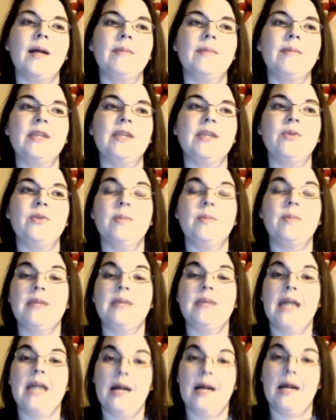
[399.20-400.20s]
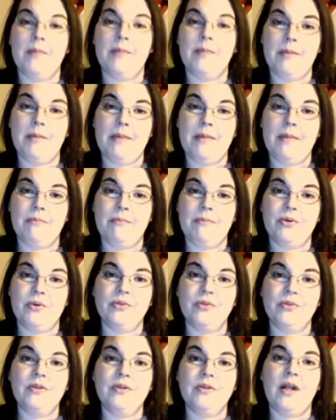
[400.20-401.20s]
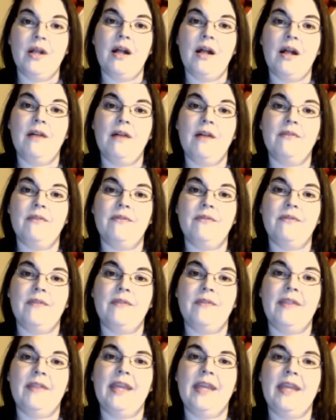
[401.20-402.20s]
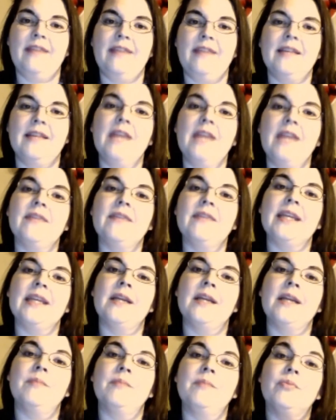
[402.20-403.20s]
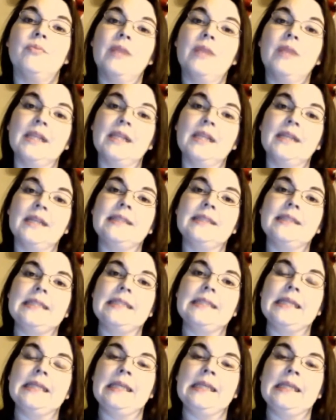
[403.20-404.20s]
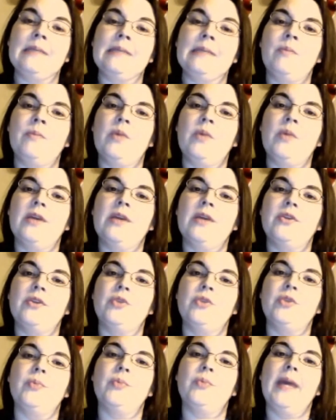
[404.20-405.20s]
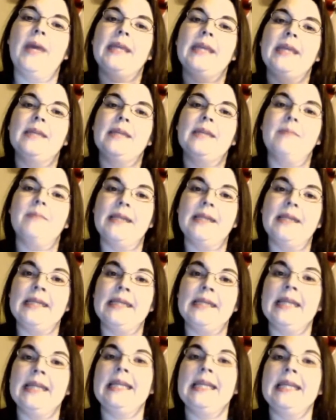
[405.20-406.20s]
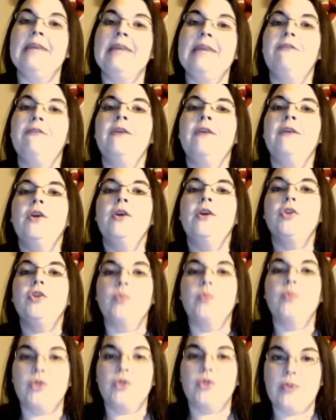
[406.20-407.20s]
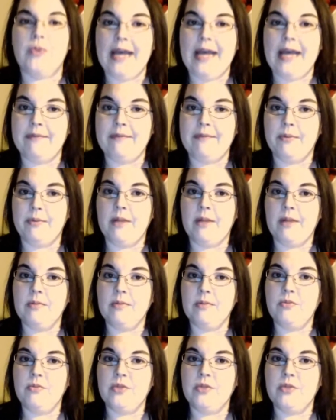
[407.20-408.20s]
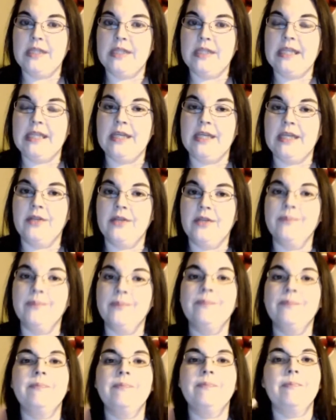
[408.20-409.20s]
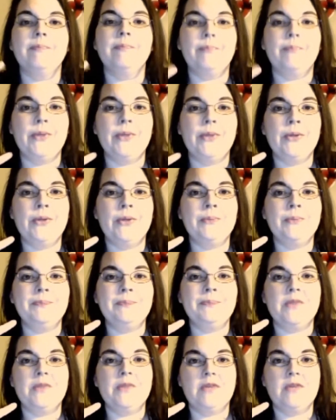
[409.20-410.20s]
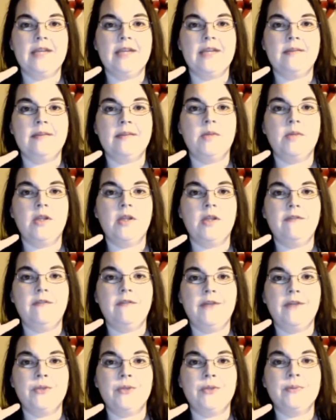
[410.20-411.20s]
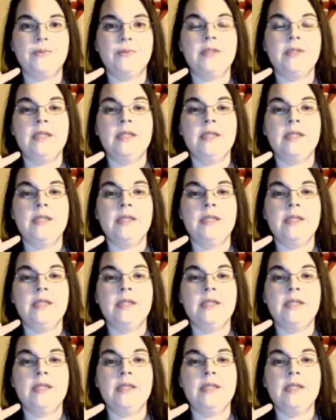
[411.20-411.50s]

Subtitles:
You can become a member of it's kind of like an umbrella team where you pay in money, and if you were to have a problem during the year, boom, you've got someone on the phone.